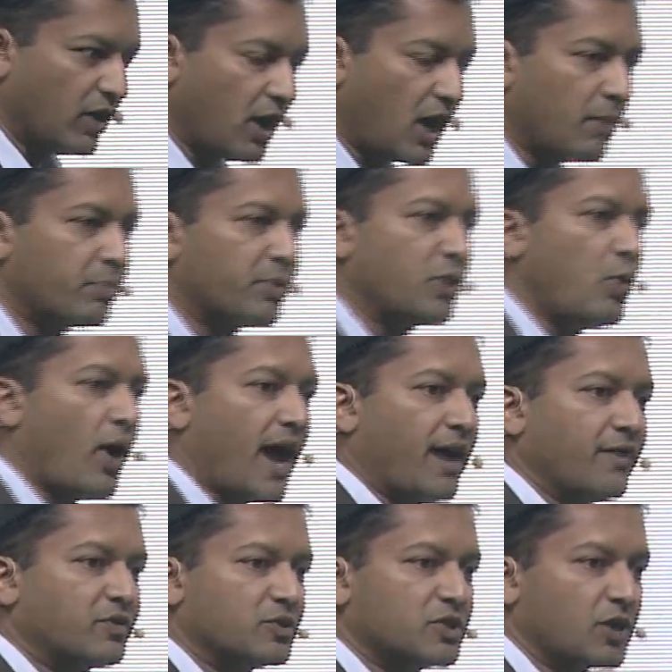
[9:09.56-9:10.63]
up. You
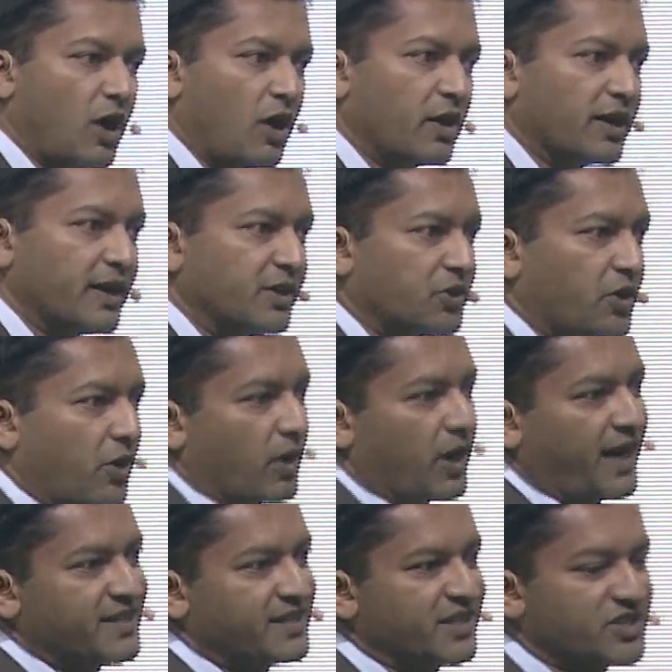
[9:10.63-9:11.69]
have to start
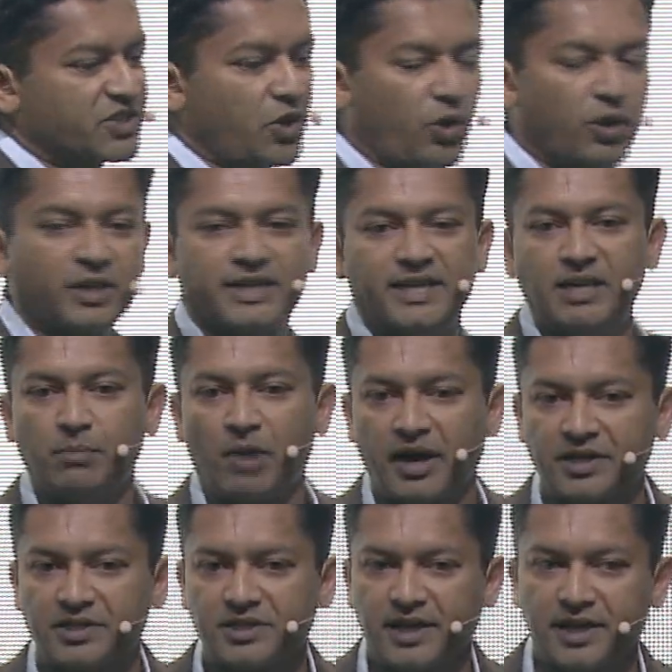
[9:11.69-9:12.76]
internalizing certain key
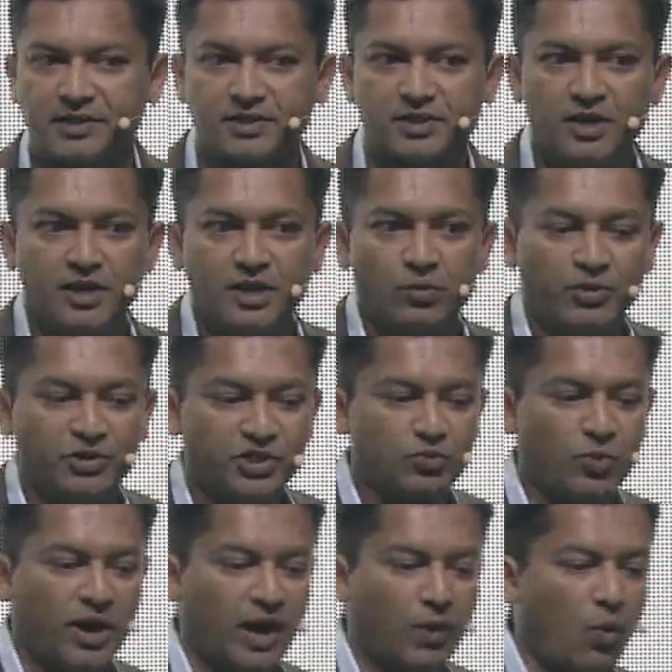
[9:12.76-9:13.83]
mindsets, which is
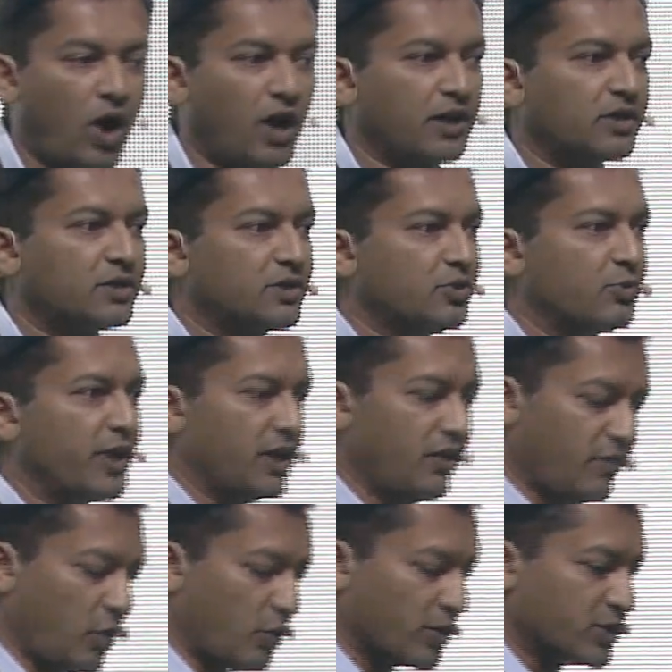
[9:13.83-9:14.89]
what I want to really
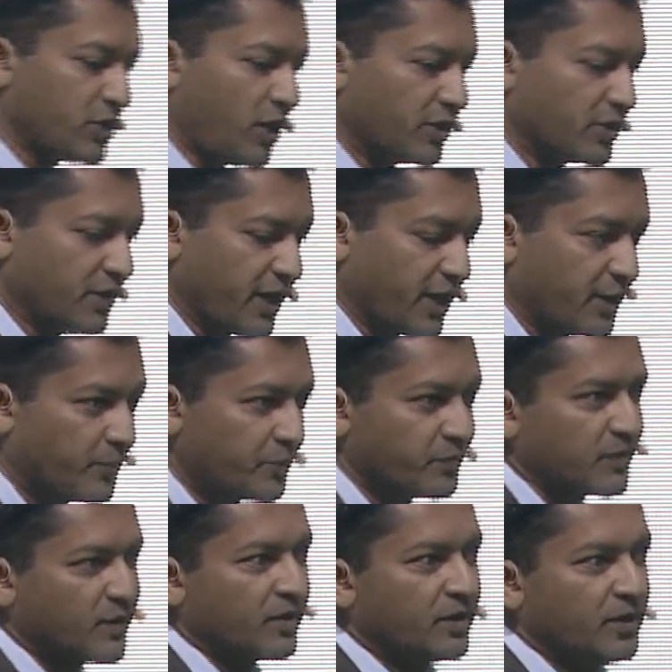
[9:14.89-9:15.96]
focus on today.
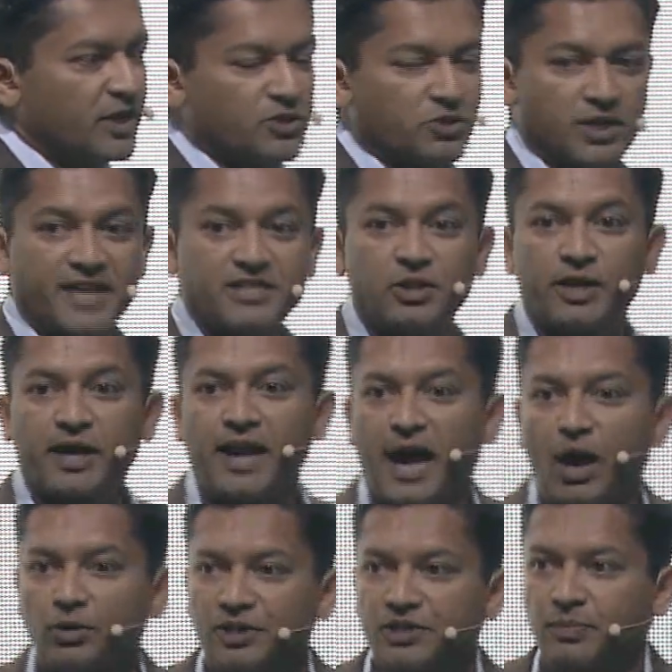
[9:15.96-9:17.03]
So let's look at
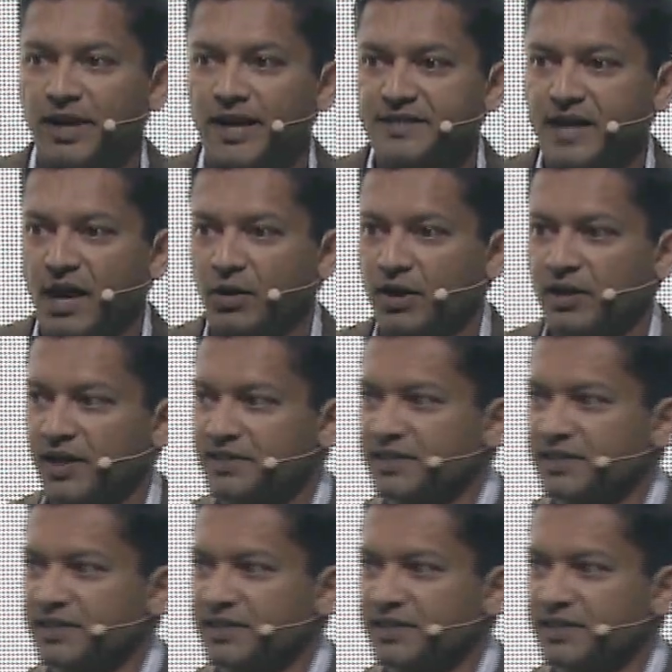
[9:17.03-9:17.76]
how this plays out, and let's